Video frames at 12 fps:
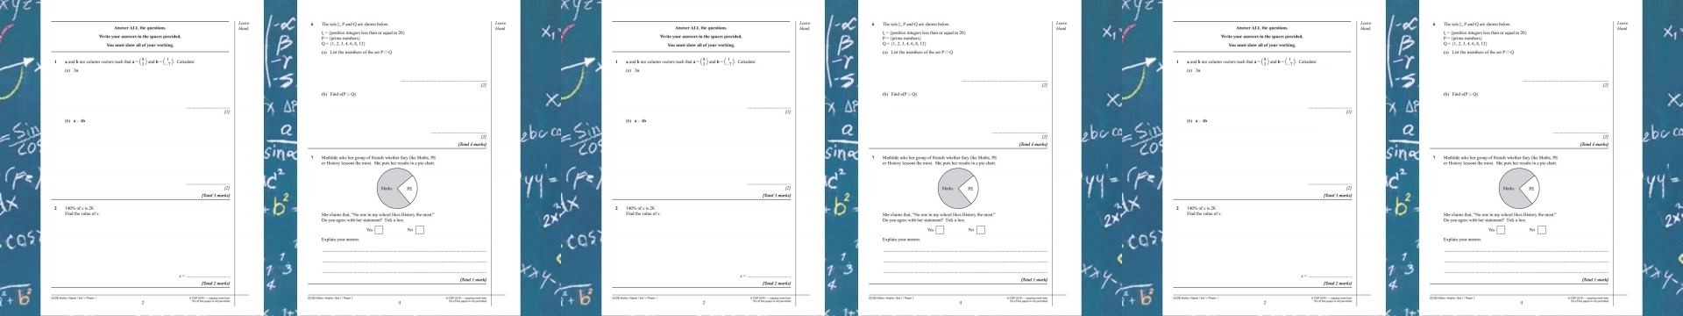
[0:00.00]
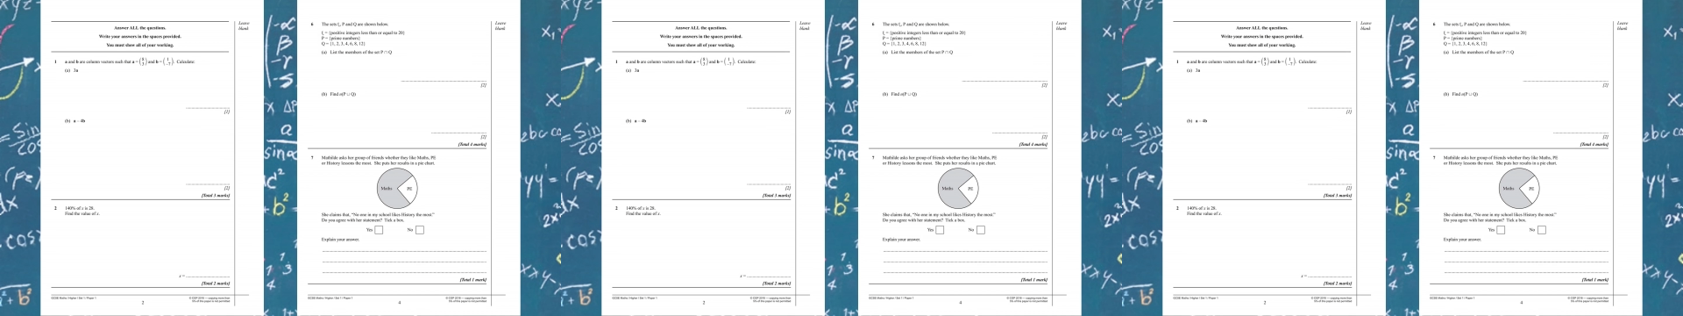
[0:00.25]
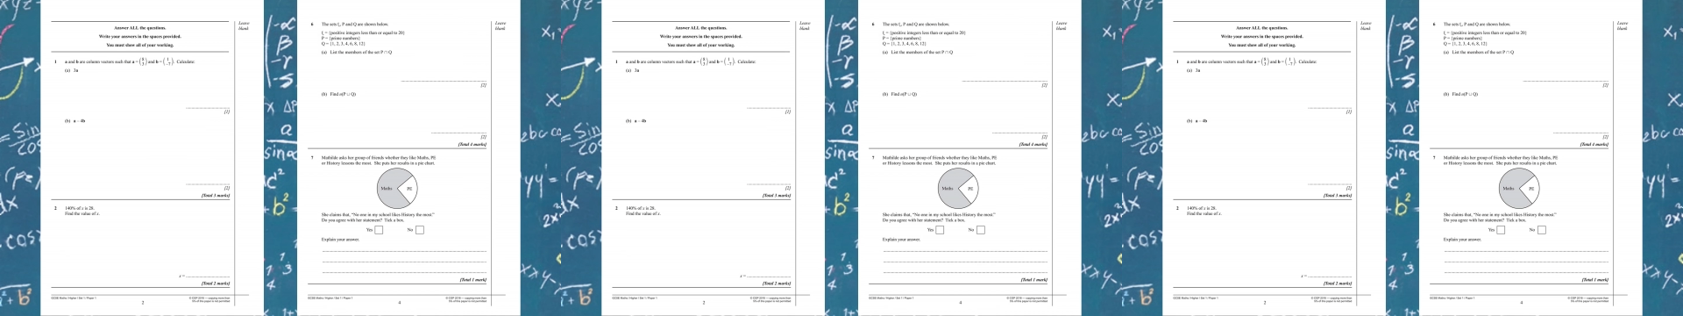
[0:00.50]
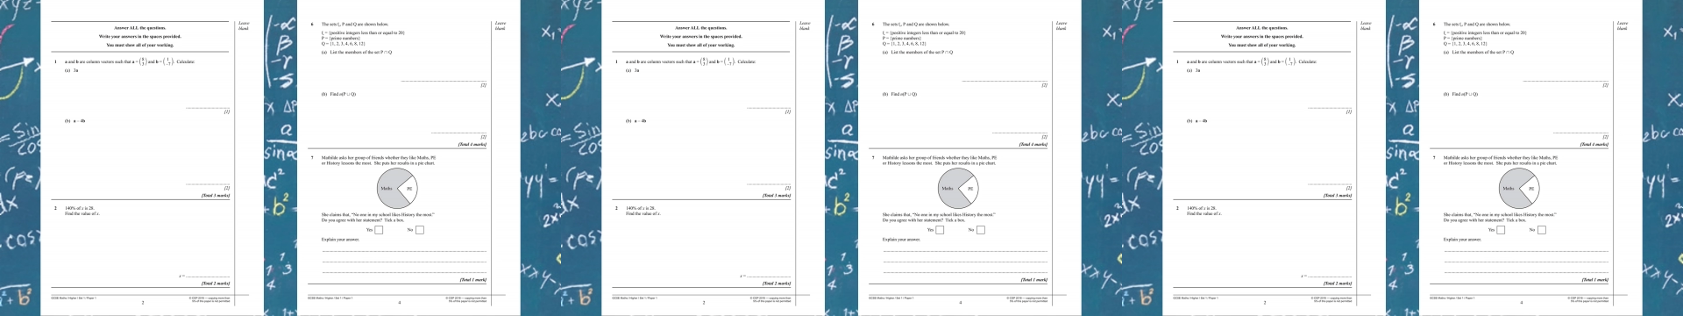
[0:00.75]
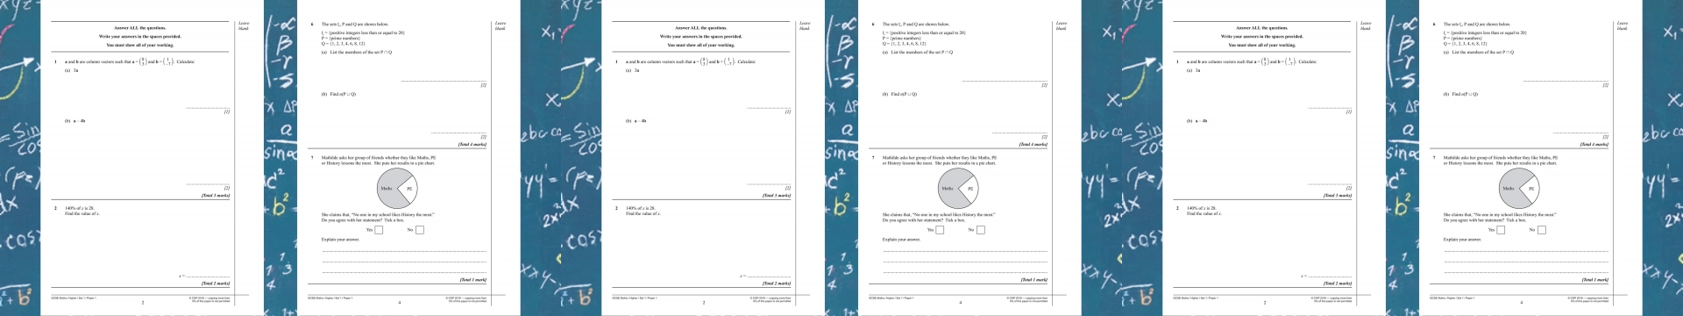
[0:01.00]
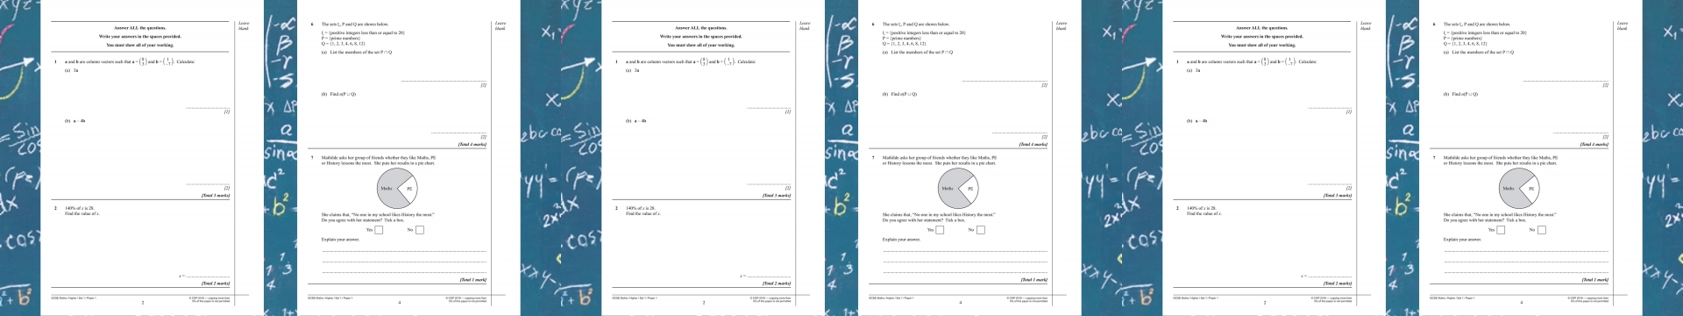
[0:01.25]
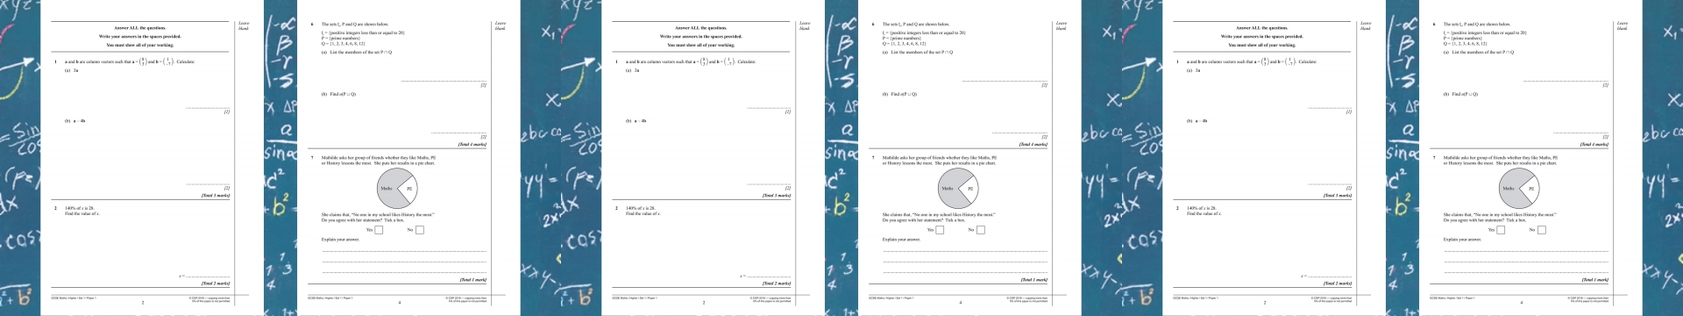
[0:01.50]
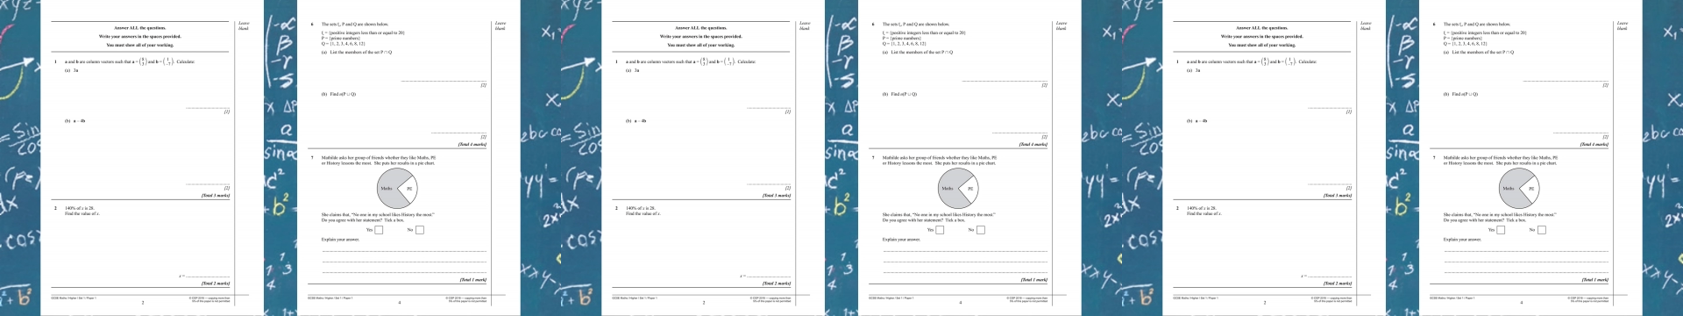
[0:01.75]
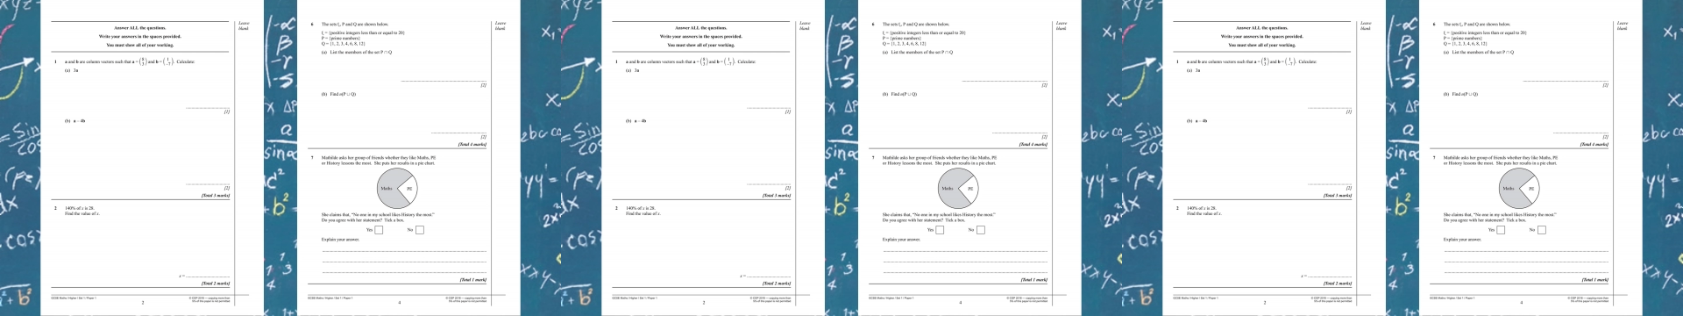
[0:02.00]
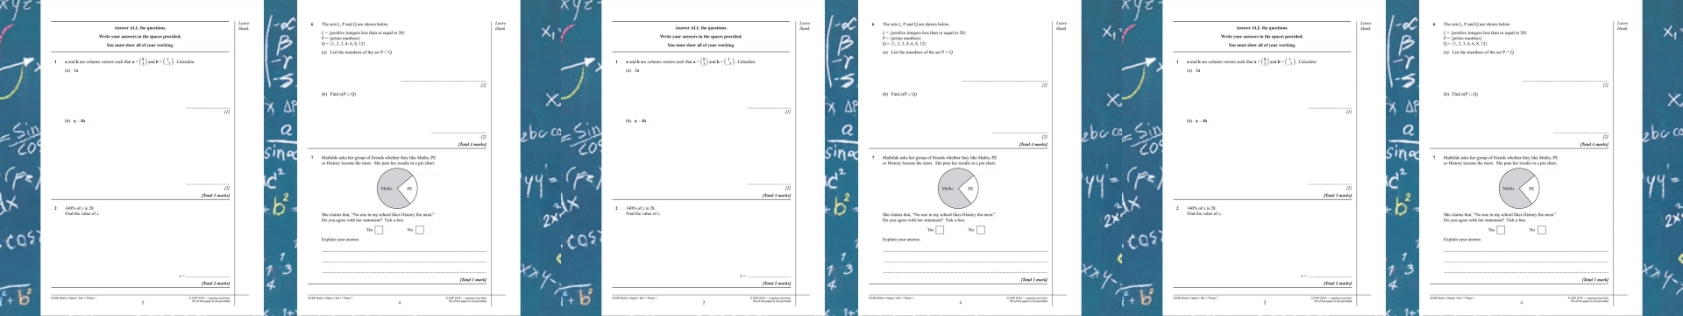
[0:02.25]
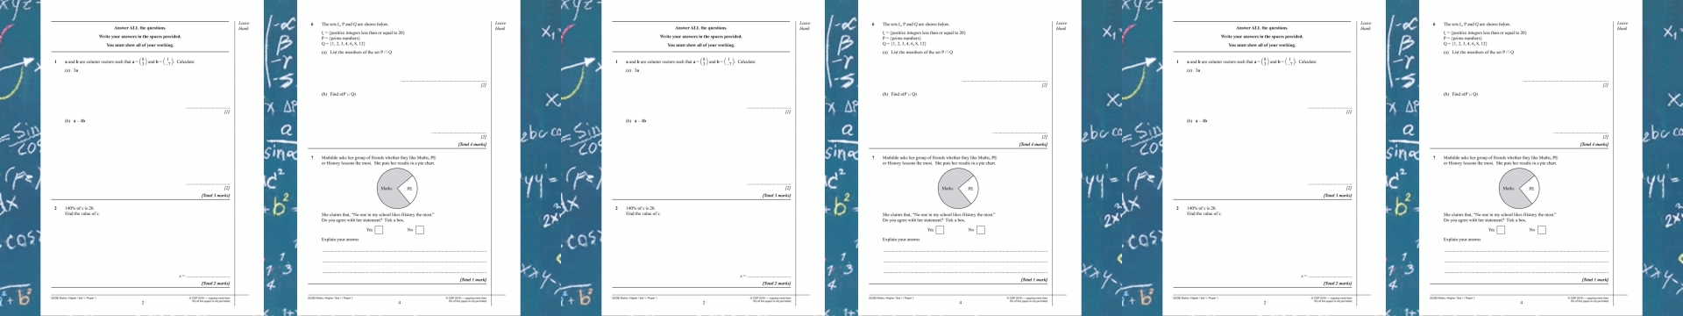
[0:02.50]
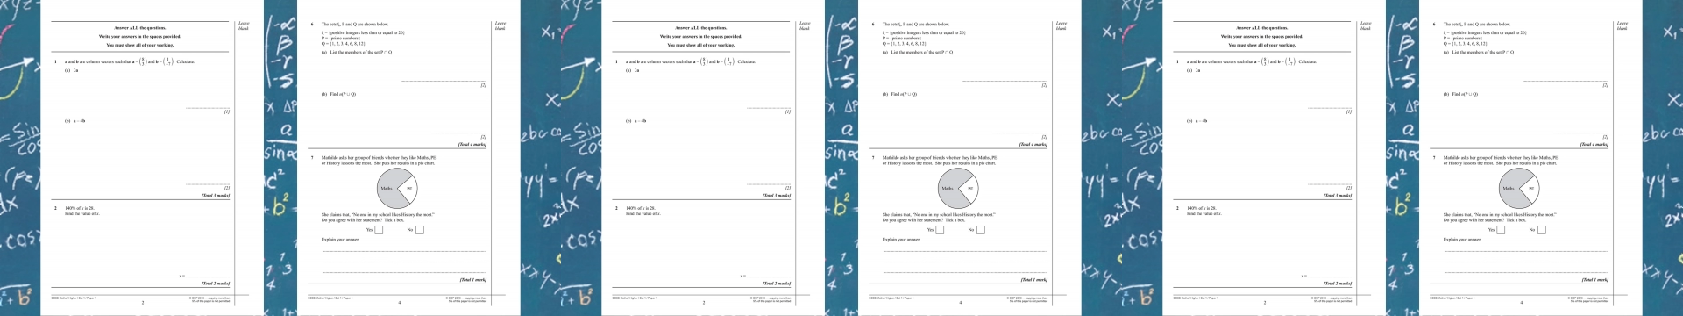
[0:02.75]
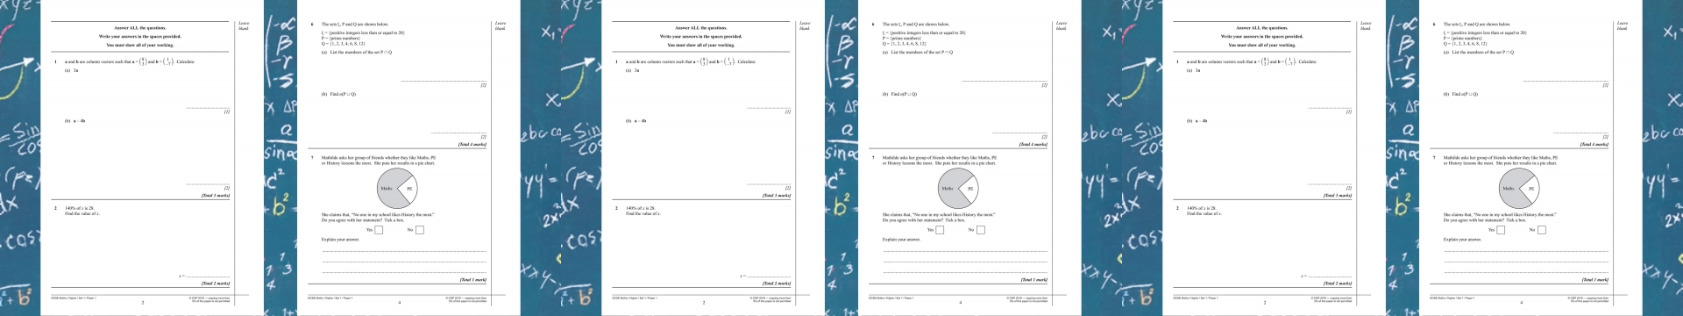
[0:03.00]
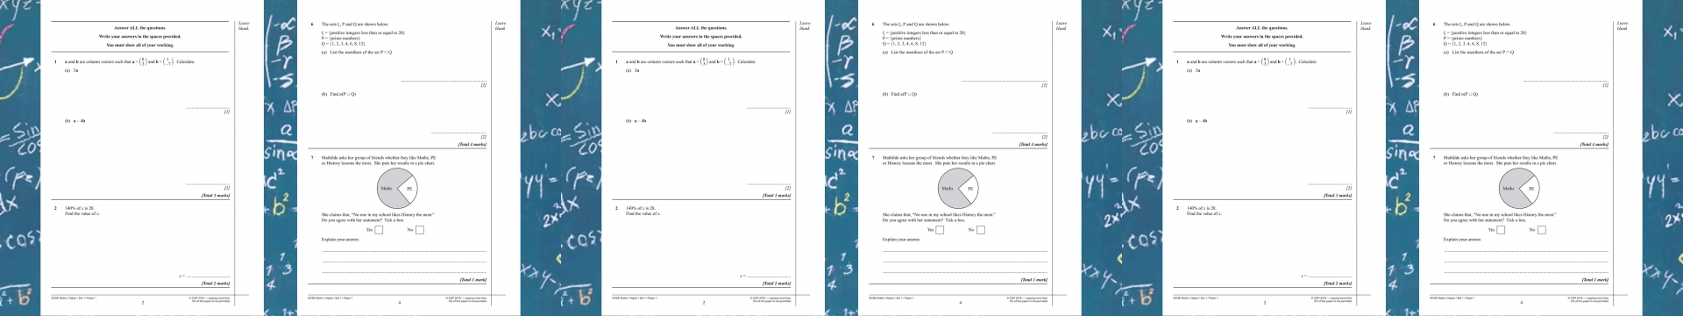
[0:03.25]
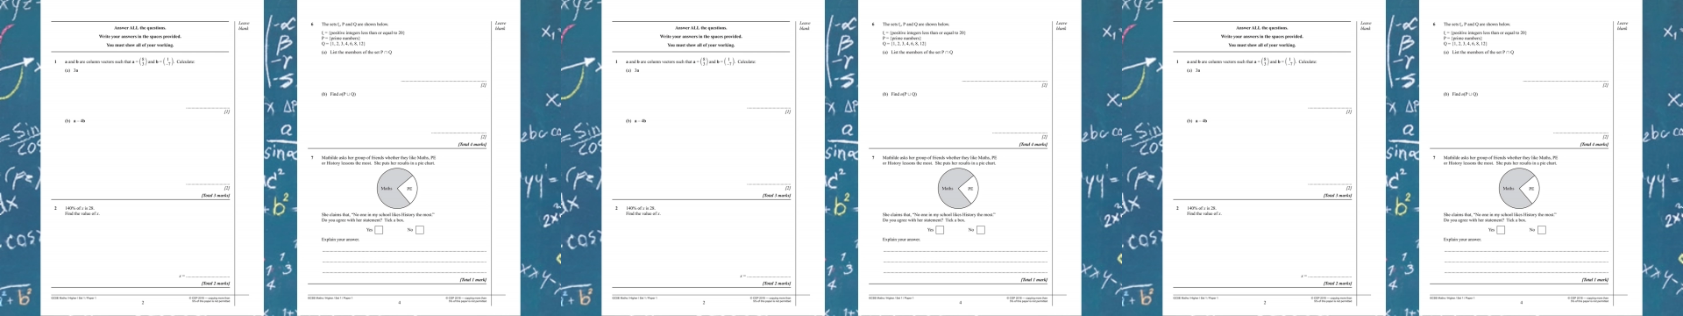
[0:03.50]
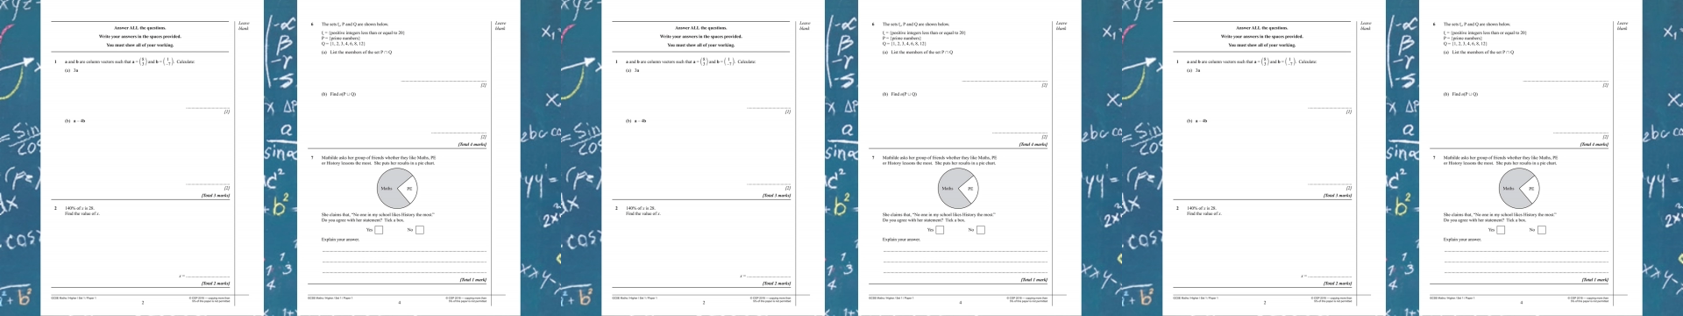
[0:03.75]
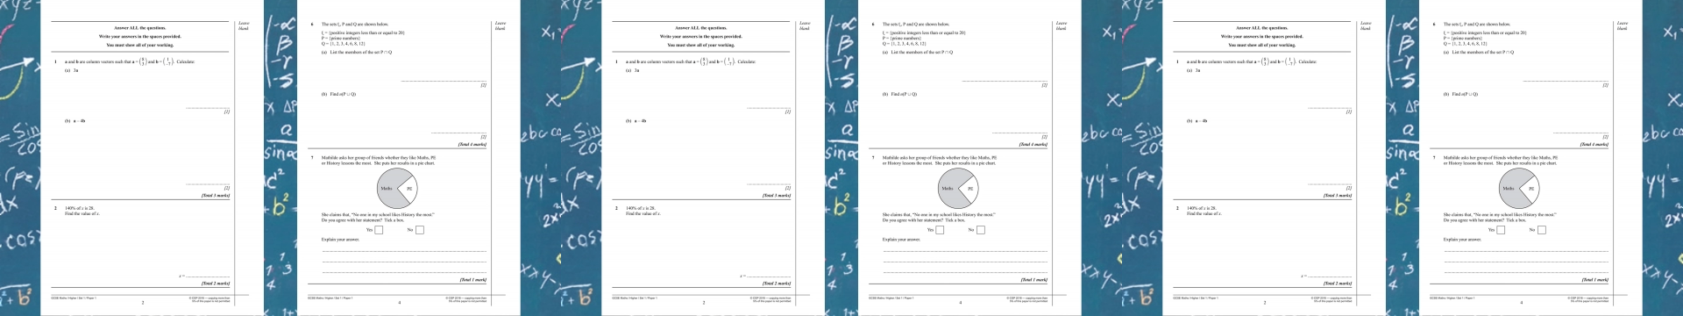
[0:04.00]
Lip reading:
[unreadable: no face in view]